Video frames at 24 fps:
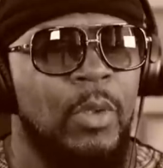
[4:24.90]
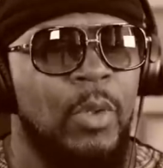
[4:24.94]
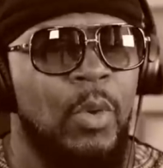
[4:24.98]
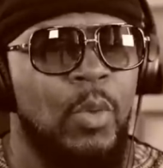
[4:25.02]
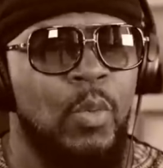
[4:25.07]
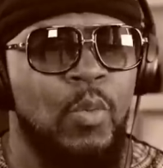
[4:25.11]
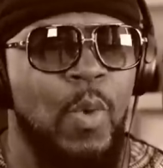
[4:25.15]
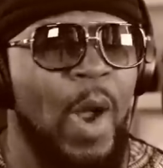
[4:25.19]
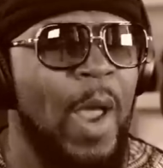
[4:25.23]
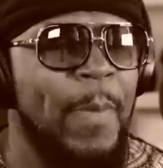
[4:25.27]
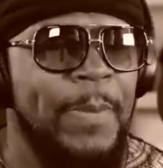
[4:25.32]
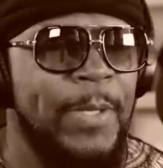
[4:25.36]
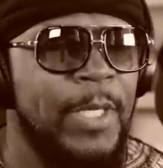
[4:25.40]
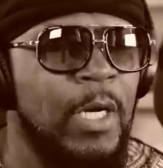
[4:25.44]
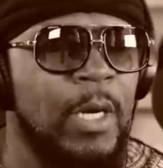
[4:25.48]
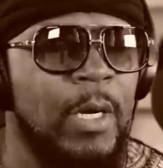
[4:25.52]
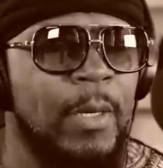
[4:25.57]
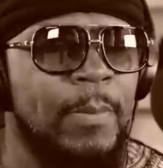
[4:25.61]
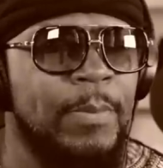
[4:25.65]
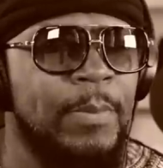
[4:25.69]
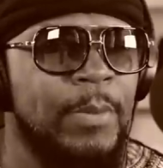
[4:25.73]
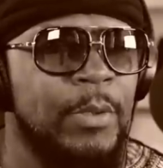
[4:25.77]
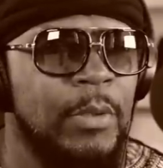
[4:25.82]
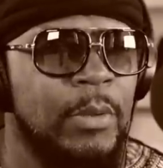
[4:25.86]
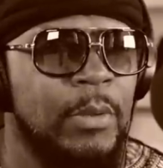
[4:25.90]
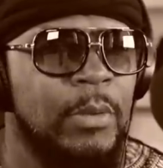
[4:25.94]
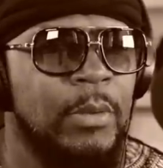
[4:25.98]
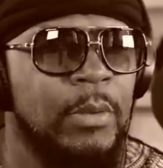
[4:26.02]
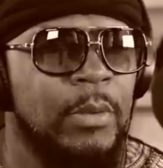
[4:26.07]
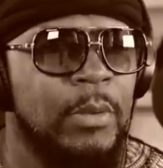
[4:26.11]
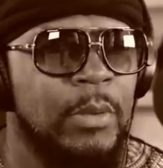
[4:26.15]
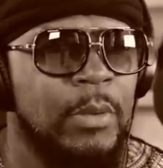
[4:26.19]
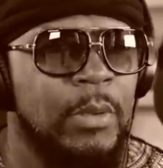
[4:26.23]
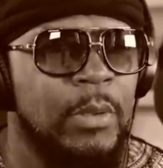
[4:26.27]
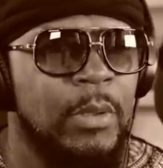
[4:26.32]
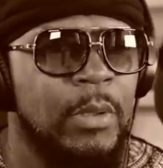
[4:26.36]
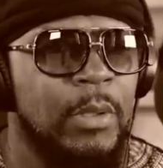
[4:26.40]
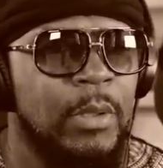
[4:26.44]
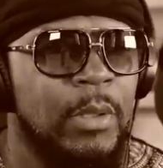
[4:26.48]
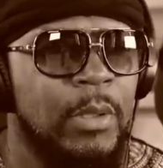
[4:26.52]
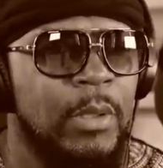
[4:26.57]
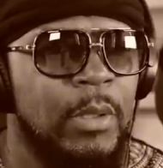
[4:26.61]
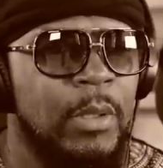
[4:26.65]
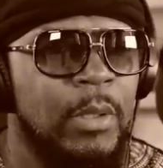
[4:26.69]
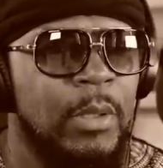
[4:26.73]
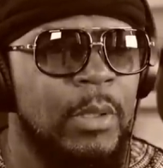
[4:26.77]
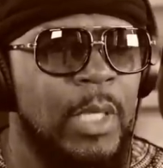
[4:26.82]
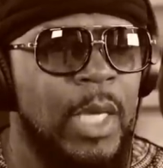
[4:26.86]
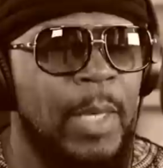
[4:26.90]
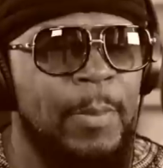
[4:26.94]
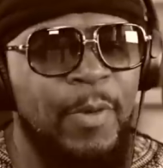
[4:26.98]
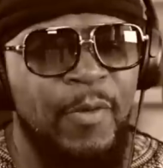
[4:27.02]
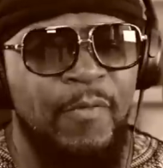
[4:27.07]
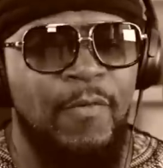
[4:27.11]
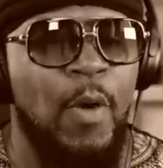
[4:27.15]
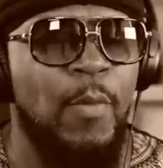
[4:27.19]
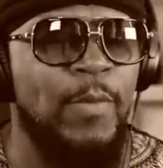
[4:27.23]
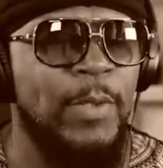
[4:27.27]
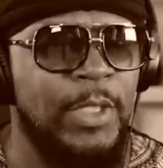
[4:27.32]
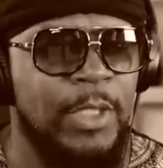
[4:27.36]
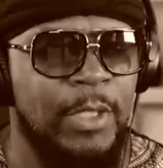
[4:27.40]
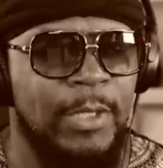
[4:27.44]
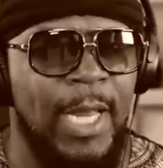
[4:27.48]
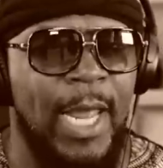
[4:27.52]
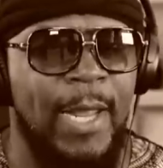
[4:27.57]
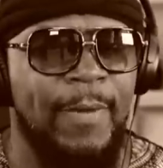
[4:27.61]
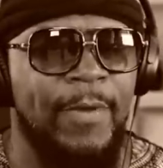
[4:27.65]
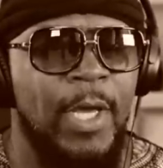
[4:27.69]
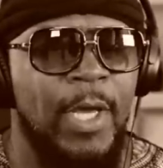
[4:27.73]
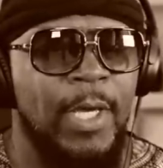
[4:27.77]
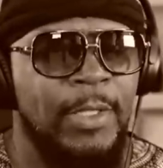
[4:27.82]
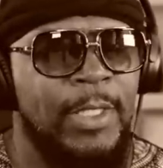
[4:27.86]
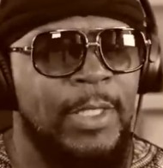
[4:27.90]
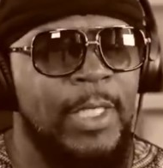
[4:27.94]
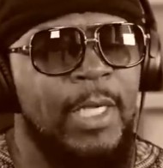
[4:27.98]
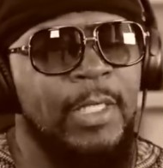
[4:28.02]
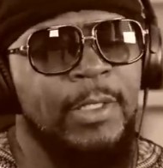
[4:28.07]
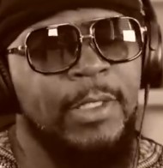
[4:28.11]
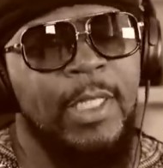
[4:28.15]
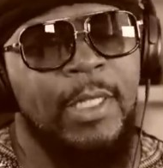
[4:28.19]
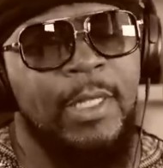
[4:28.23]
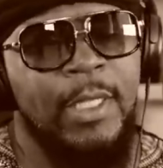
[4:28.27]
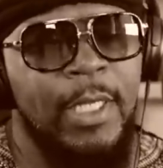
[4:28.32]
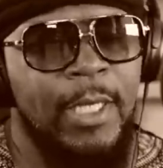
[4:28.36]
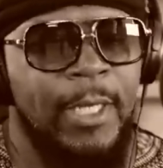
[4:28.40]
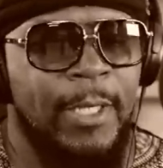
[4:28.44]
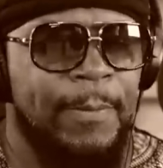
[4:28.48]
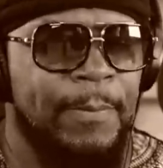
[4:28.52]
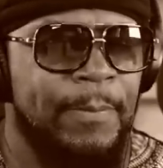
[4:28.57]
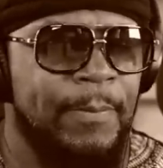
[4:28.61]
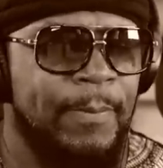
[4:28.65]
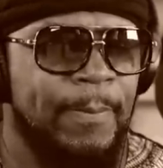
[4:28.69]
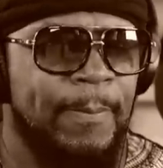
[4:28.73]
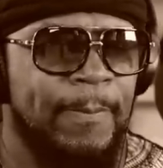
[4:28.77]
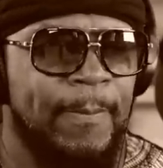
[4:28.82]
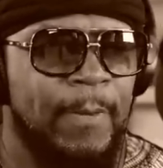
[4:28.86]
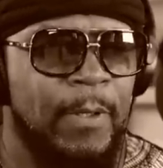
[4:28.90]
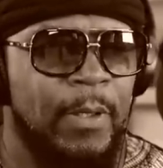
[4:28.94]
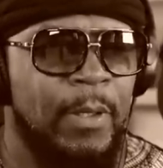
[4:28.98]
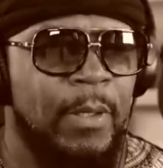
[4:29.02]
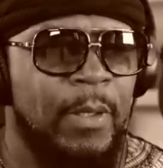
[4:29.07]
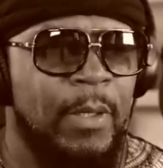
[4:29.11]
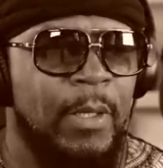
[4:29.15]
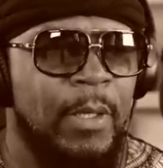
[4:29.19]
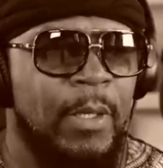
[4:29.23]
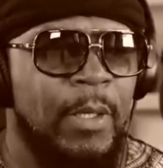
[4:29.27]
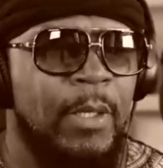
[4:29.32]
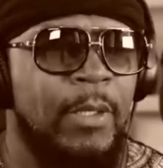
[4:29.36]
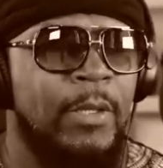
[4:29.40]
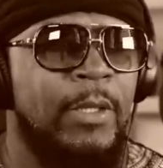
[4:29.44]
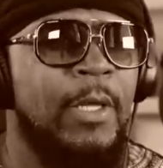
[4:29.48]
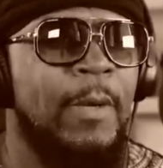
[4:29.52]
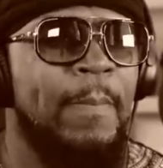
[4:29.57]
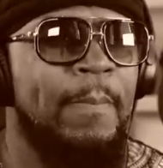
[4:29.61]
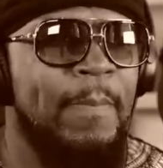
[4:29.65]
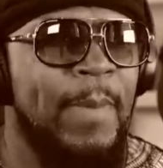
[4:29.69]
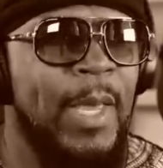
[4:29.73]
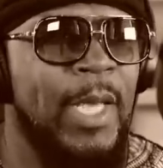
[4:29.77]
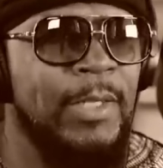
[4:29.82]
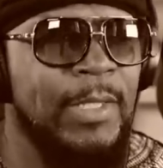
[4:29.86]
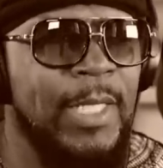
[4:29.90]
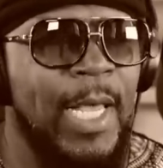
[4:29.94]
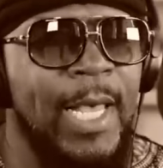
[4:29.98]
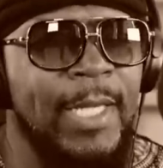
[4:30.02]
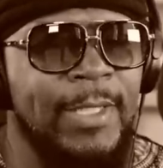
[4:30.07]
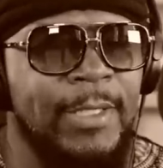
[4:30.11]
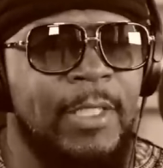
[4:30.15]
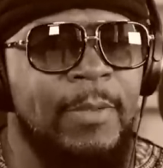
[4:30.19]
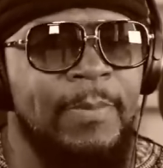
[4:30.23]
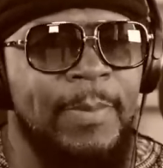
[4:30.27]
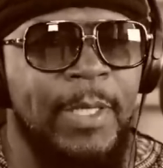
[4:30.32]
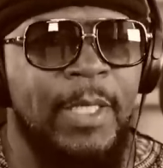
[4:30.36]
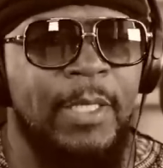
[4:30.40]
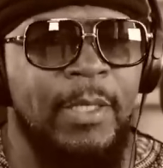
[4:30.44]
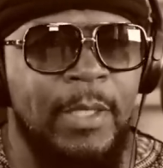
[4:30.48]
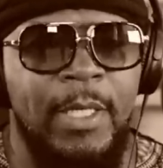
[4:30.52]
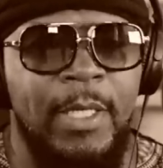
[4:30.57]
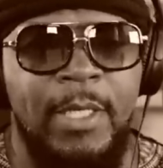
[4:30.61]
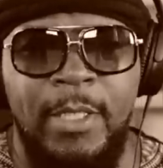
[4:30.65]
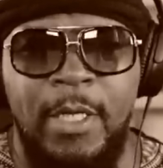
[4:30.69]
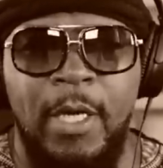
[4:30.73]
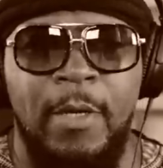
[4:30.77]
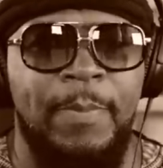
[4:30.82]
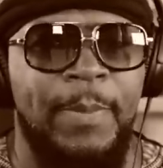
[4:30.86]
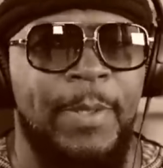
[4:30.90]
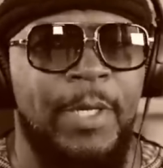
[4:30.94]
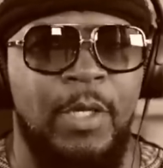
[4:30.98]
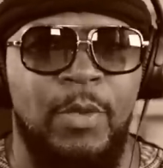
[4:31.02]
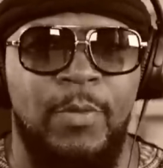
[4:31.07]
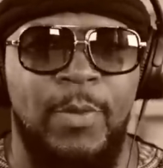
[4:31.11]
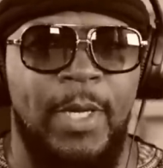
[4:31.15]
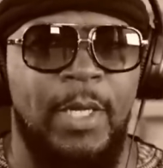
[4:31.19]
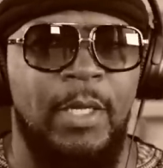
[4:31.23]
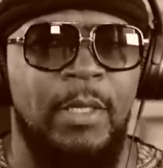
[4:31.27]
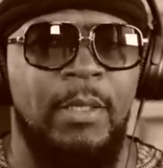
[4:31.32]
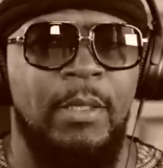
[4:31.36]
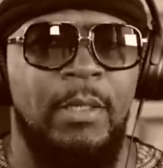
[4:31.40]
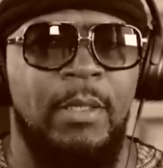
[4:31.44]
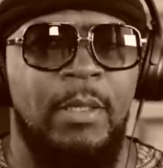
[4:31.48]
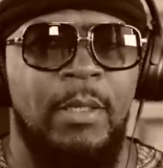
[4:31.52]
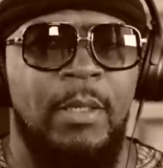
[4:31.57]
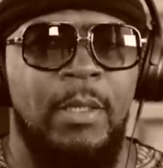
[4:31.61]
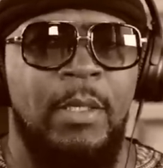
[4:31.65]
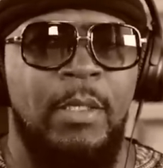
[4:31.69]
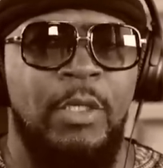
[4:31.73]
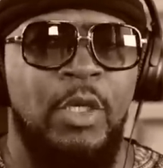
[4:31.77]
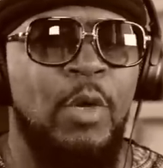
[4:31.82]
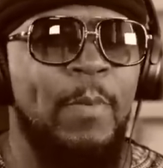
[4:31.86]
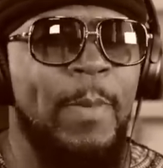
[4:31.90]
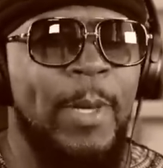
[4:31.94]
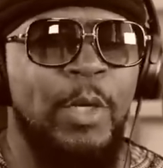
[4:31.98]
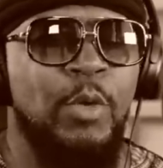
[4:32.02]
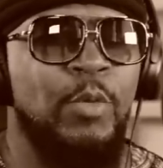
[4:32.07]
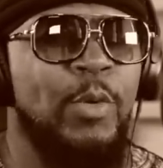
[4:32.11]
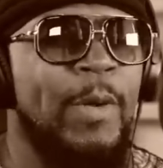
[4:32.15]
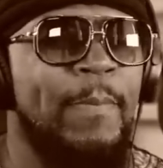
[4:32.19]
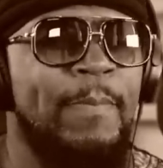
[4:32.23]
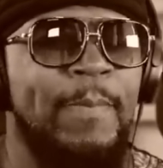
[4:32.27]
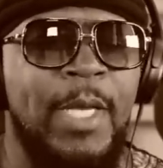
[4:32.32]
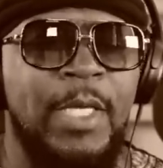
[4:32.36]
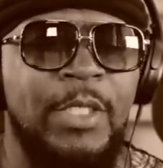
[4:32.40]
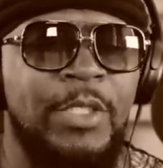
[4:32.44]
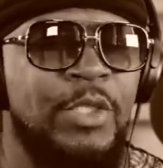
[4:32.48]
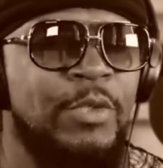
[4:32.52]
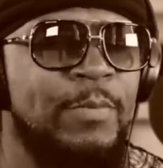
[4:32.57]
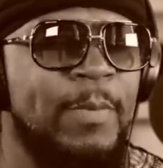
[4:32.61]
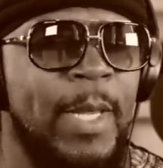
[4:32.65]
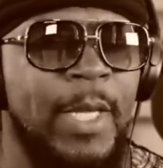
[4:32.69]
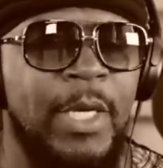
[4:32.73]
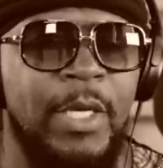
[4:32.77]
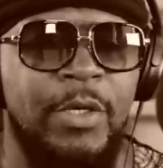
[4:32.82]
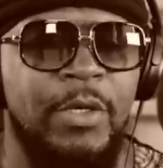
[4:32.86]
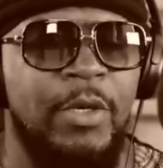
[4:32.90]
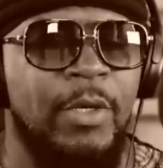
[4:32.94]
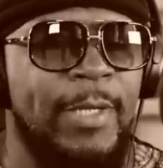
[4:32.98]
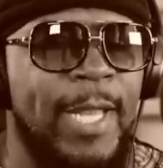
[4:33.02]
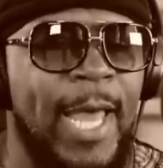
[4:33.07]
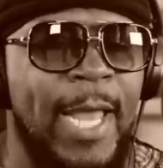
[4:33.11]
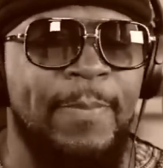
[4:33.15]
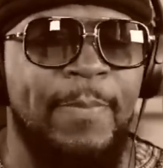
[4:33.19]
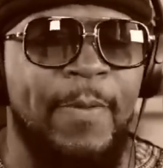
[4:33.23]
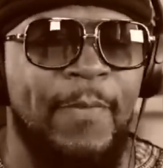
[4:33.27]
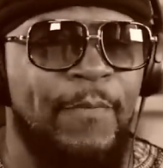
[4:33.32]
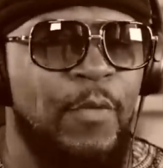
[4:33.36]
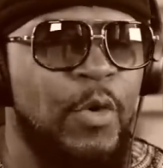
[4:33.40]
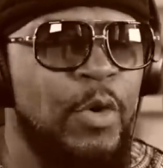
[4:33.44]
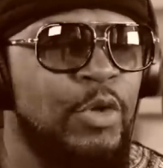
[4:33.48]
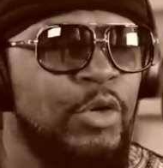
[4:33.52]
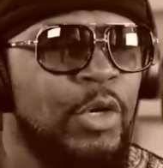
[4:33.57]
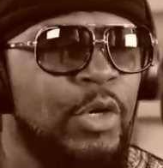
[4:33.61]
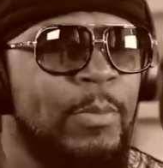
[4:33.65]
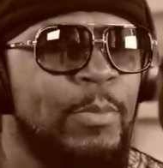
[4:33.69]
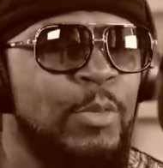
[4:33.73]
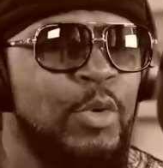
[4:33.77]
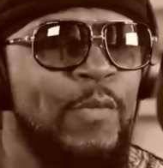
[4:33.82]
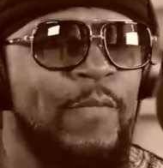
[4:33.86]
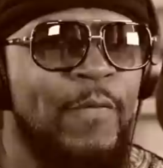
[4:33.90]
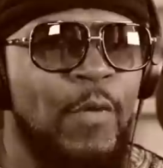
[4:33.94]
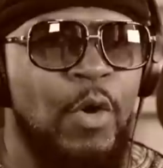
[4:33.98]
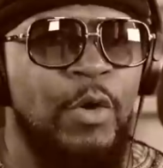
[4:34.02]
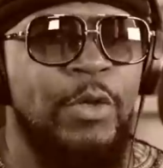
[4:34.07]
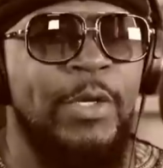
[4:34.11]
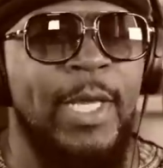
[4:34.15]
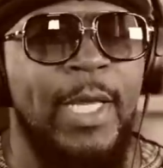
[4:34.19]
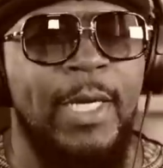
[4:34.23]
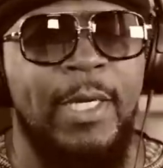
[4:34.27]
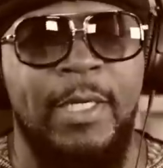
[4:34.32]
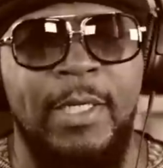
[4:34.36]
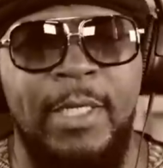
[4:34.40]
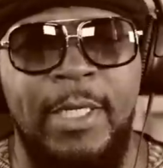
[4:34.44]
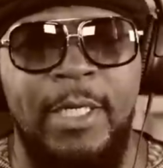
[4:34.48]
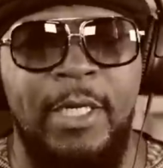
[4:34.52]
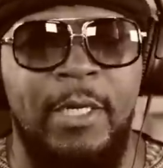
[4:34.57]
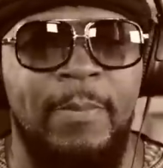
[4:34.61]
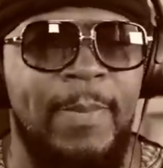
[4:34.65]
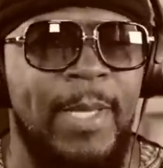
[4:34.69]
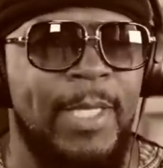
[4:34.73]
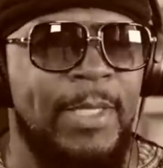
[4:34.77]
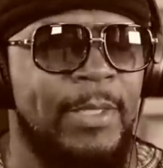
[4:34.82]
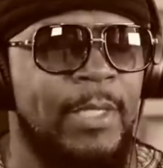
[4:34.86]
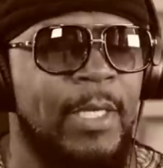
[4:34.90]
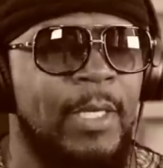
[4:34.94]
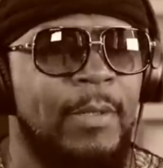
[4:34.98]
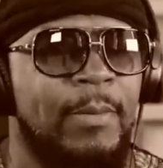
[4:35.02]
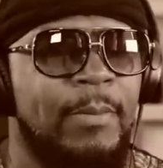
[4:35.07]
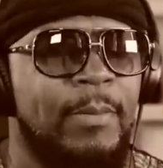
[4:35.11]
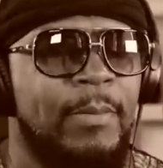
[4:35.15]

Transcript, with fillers: Wipe it up and move on with your life. See, here's the thing the mess has to be cleaned up anyway. No matter what mess you make in your life, before you can move on, you got to clean the mess up.